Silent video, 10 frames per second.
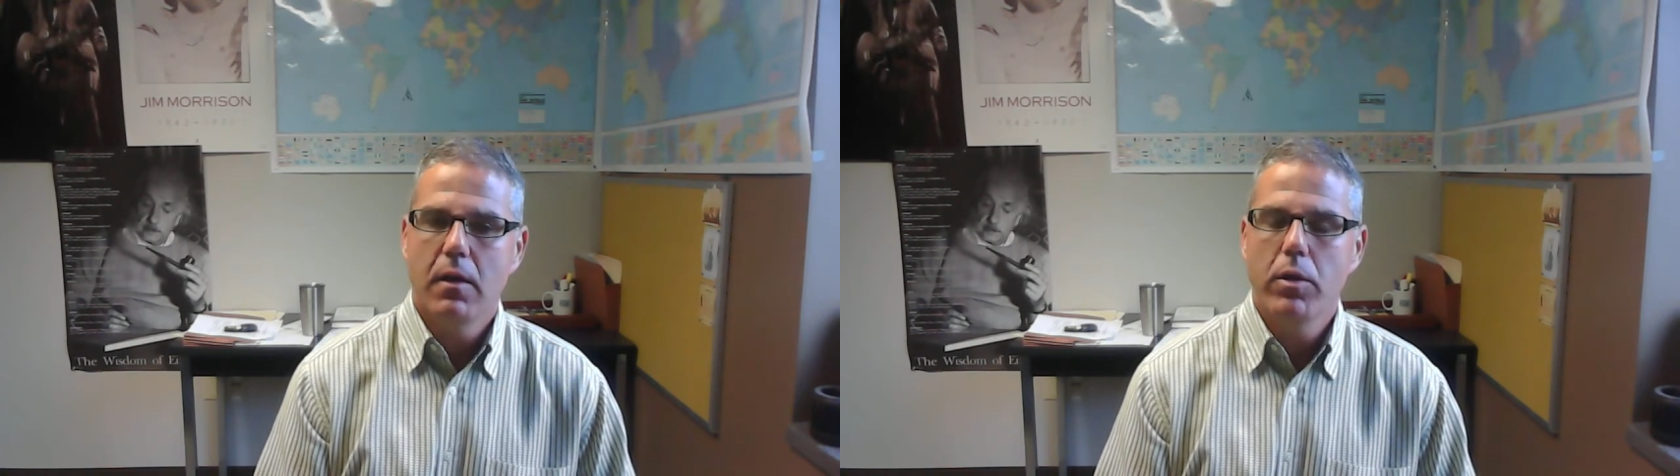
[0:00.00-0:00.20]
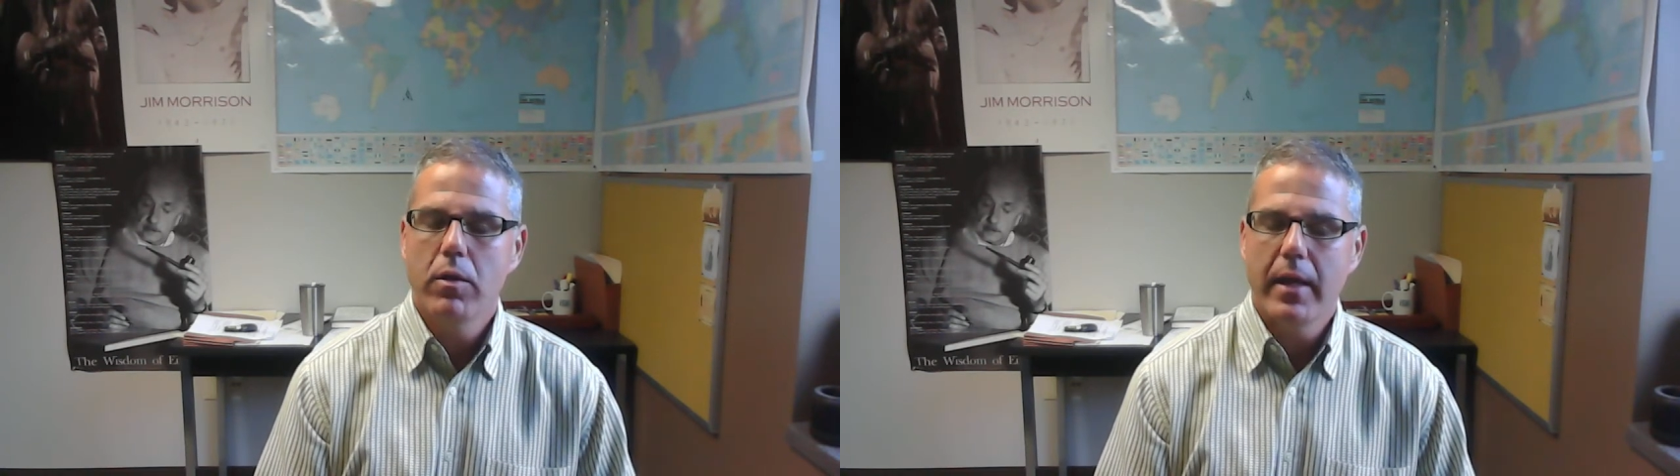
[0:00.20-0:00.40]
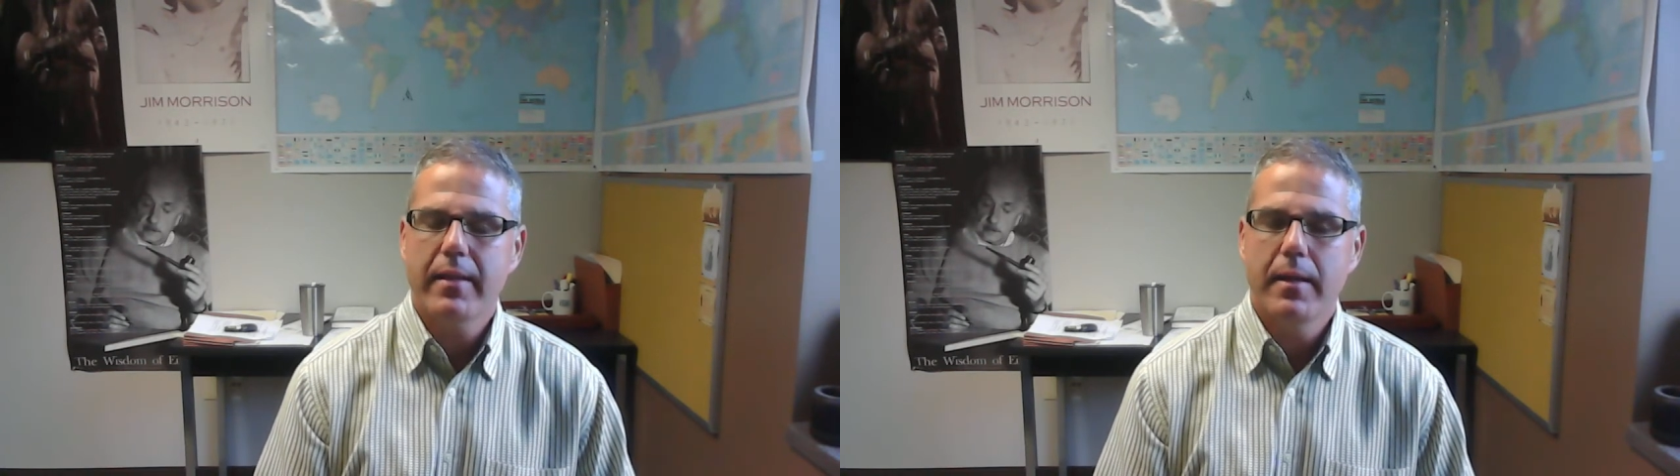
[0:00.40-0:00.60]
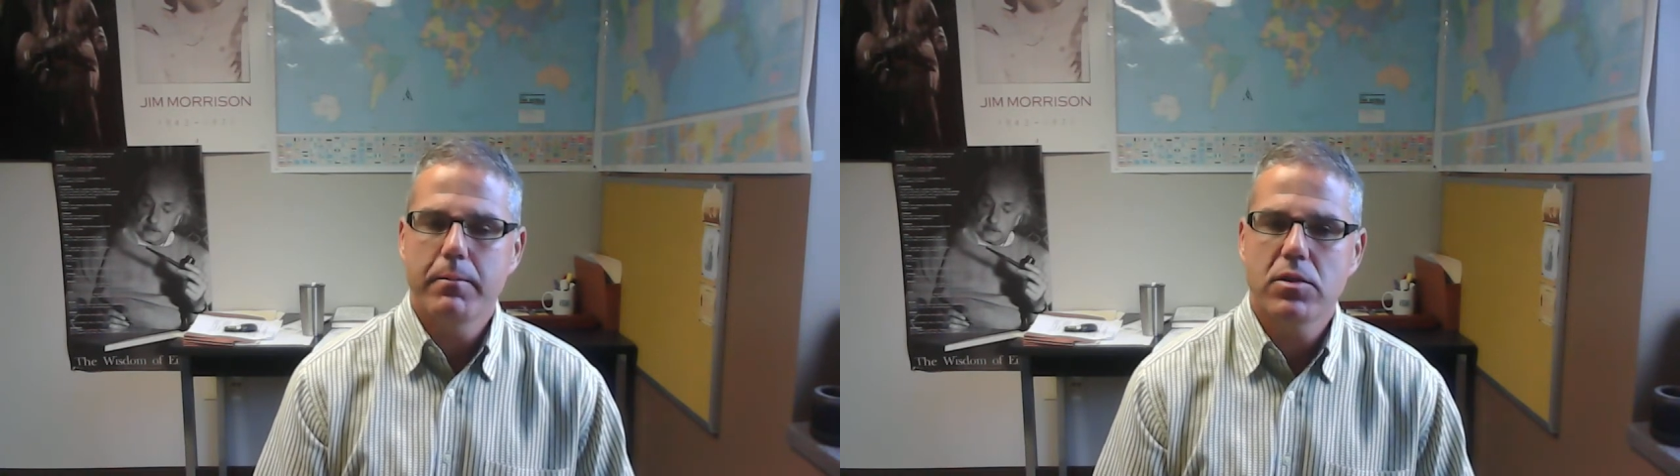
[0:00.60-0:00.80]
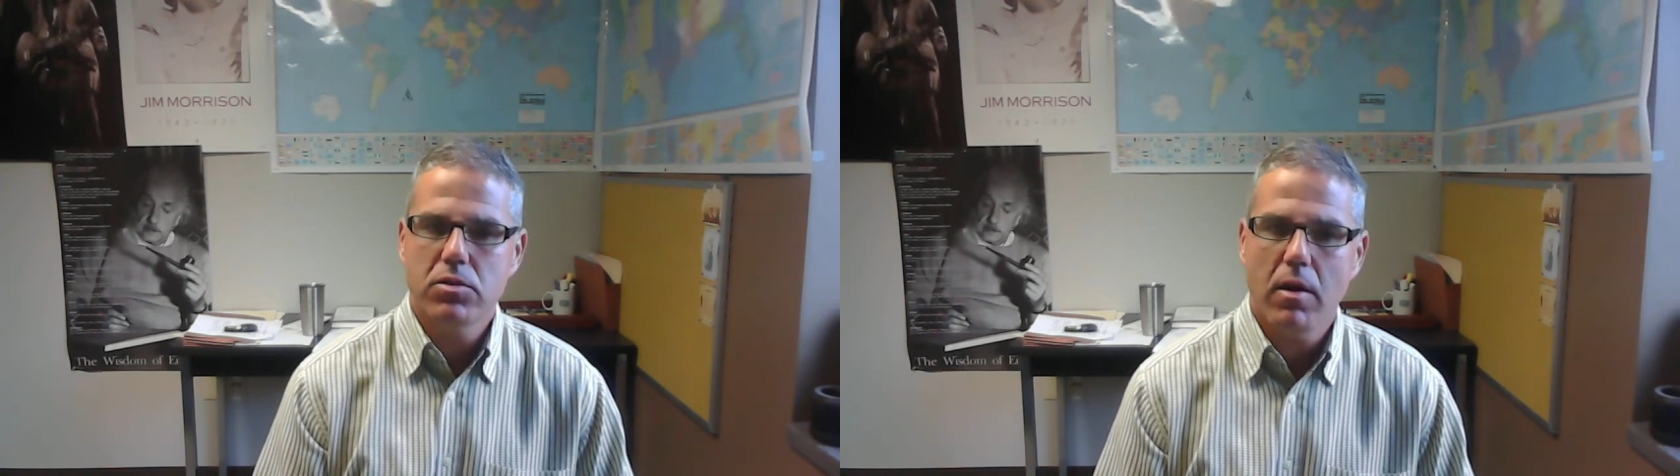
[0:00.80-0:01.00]
We like
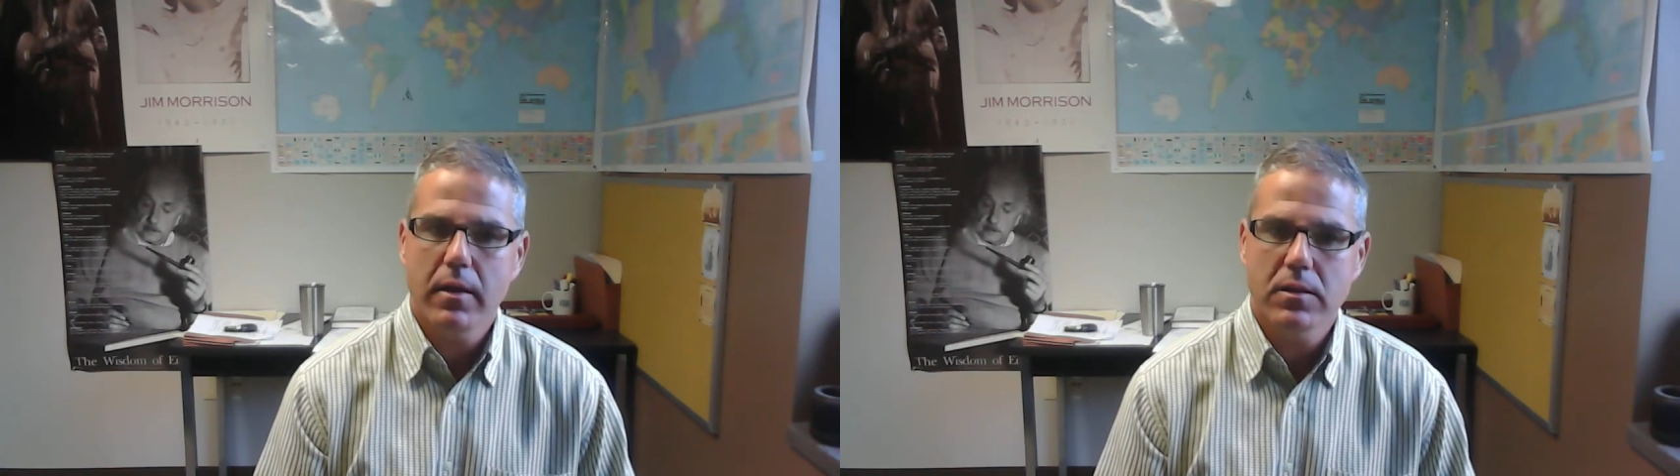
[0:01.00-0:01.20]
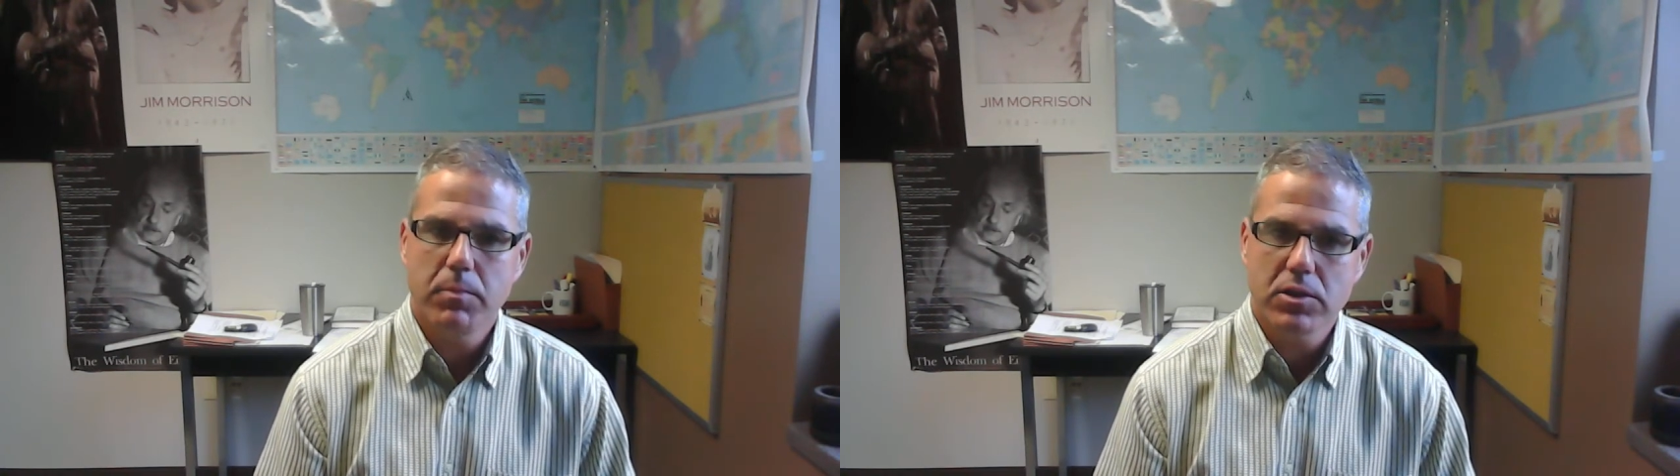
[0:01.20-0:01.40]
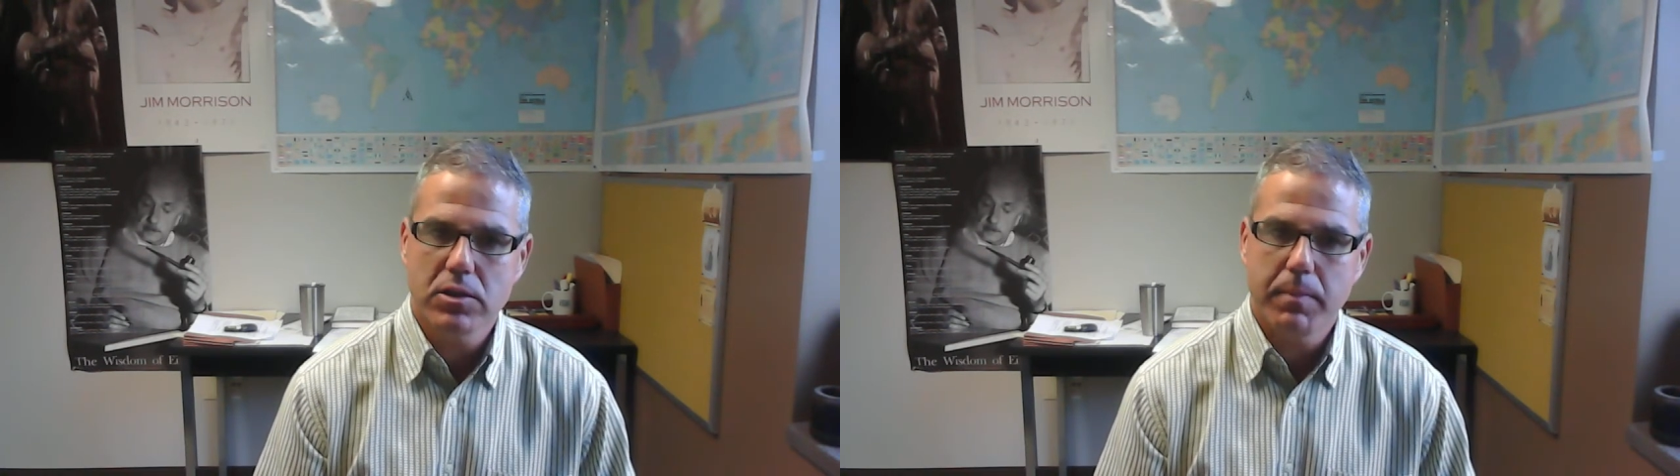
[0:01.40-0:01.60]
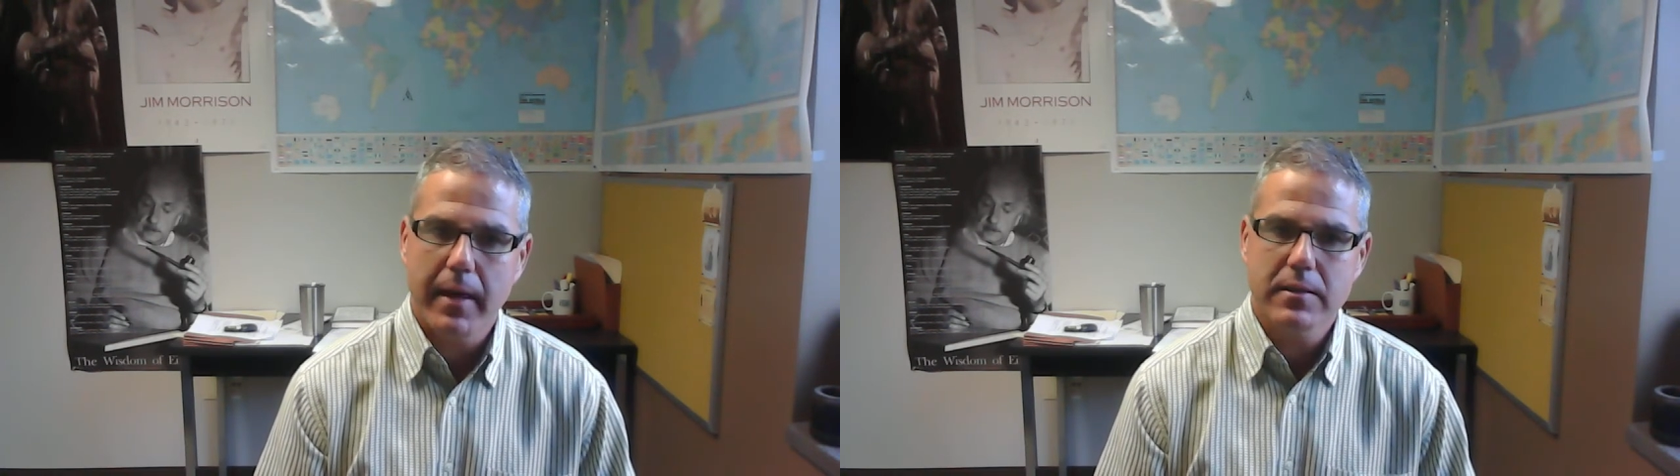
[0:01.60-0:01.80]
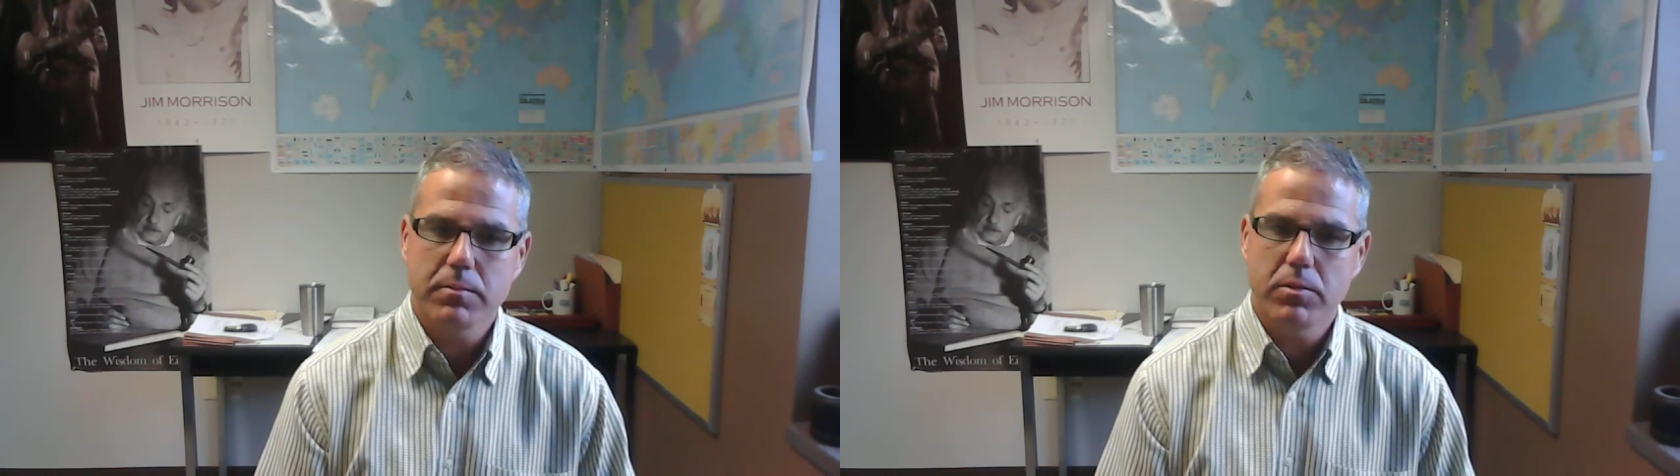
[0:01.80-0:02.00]
them to talk as much as
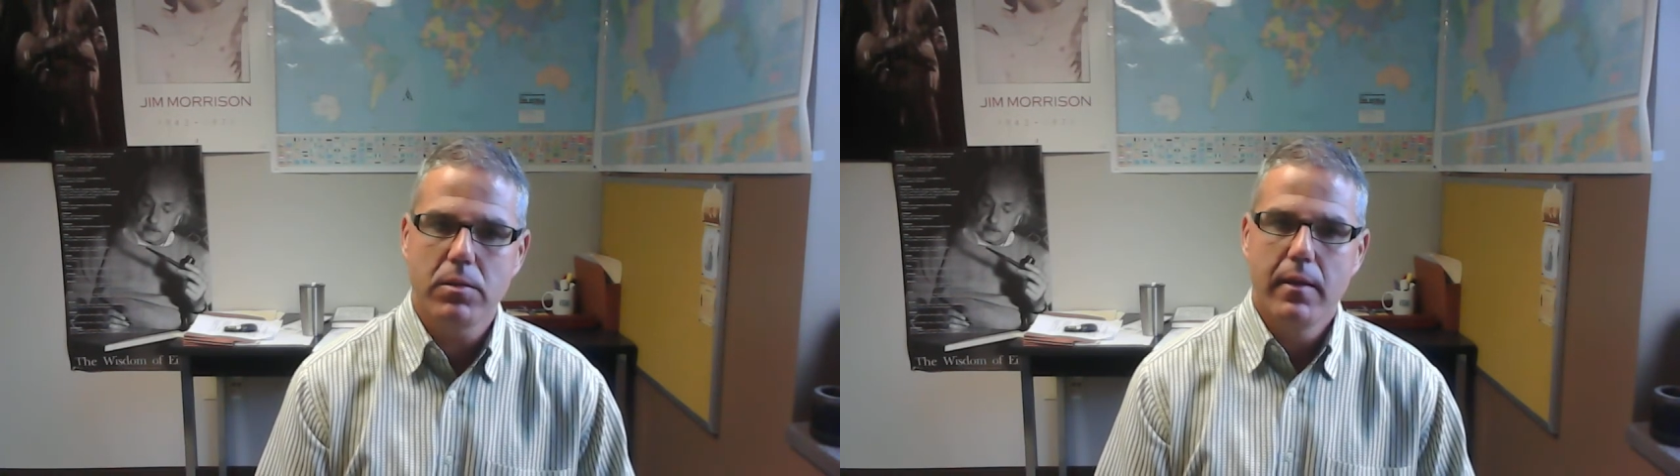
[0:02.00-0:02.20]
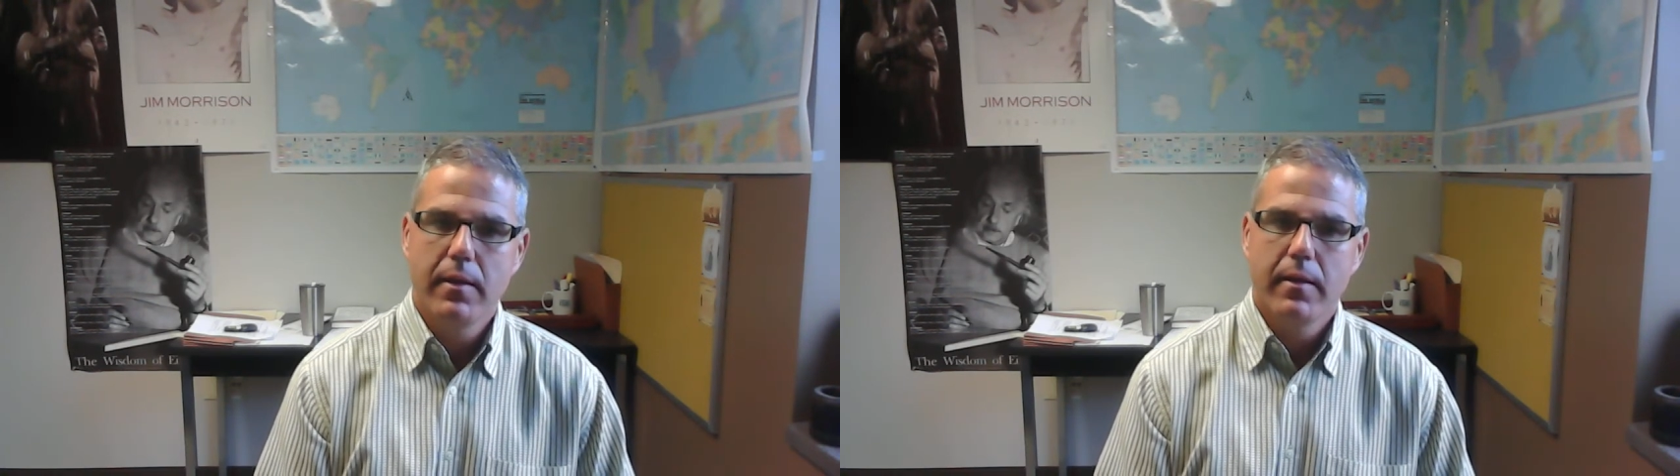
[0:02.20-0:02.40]
possible,